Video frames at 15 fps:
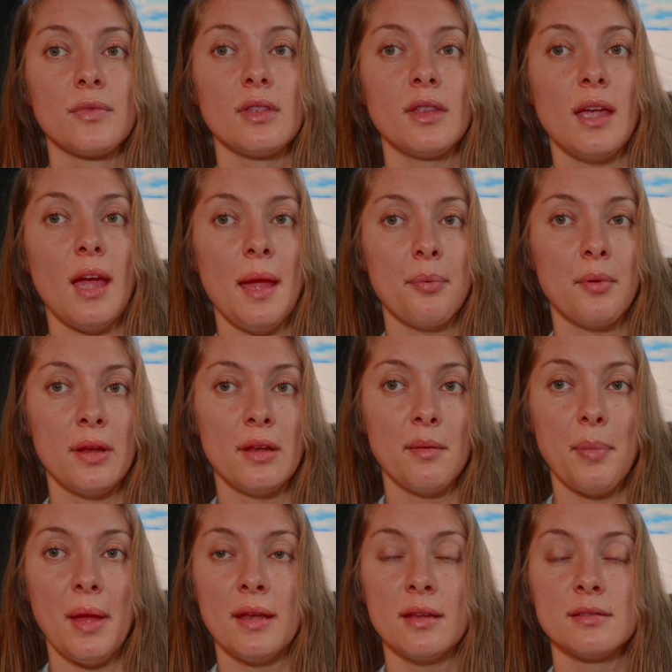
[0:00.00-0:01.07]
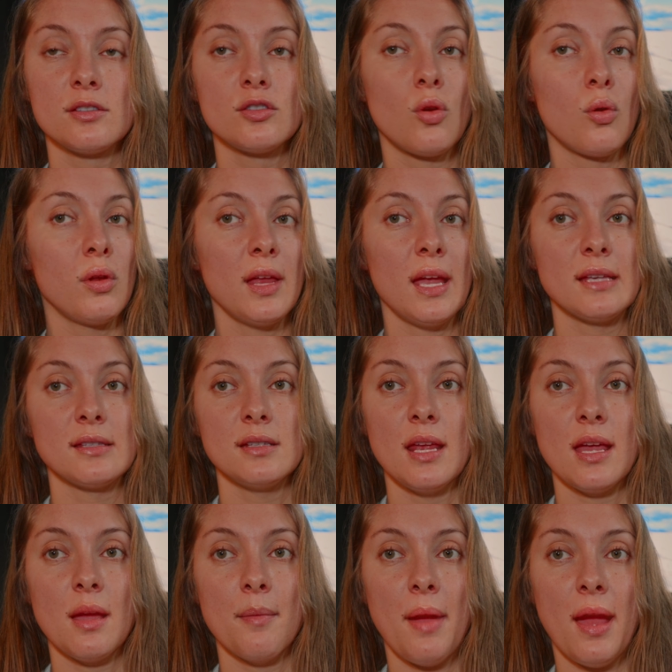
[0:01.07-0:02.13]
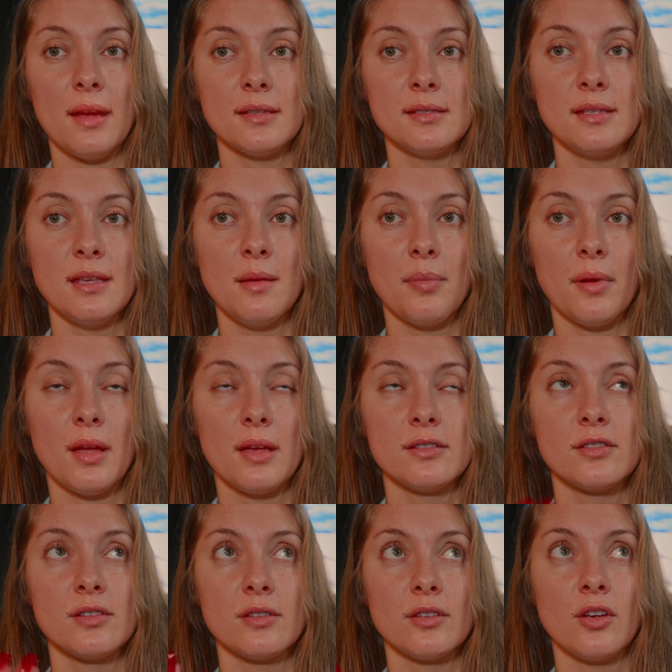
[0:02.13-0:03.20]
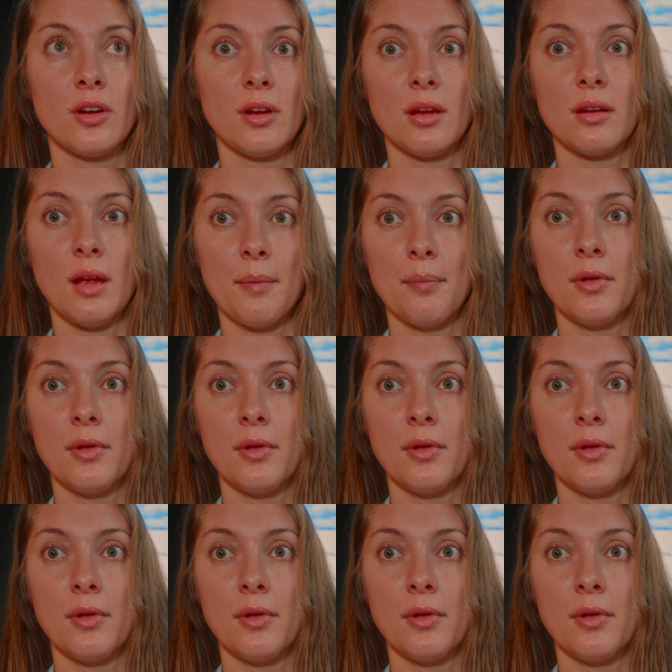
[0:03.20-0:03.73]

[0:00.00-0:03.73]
the hyper independence totally has to take a back seat because you're